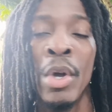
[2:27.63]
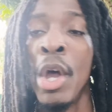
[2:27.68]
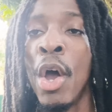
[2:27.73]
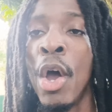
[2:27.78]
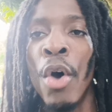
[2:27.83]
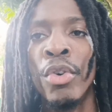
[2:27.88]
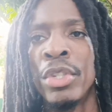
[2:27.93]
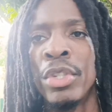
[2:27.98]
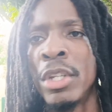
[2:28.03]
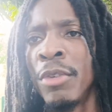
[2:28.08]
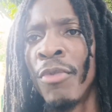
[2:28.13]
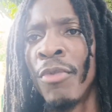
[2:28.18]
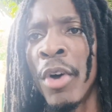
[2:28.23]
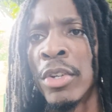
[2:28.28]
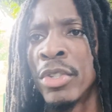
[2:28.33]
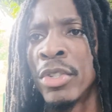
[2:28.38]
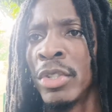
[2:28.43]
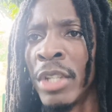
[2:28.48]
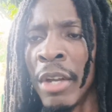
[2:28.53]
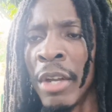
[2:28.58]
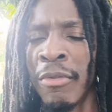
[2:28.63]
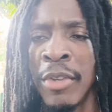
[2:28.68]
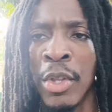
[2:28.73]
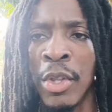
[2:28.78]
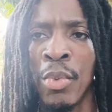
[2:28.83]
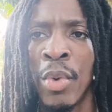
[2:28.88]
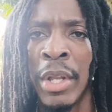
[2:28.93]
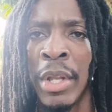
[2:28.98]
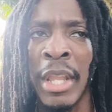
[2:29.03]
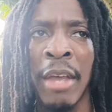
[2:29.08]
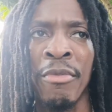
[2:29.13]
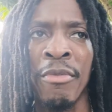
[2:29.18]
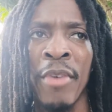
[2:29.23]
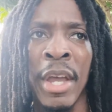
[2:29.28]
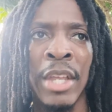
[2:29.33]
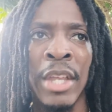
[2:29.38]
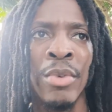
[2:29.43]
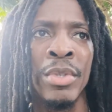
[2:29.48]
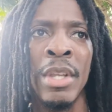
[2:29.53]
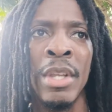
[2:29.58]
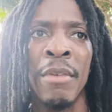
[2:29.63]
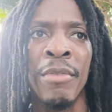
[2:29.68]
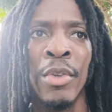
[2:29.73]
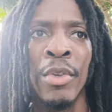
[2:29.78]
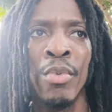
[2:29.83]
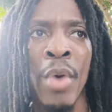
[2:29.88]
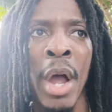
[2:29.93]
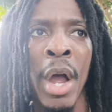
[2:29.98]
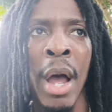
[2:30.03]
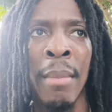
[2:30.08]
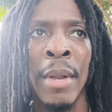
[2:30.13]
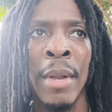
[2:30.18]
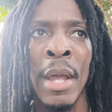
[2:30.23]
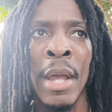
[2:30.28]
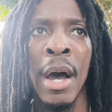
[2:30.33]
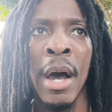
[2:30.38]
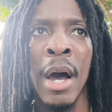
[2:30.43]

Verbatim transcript: O'Shaquie Foster definitely won that fight. He was definitely robbed.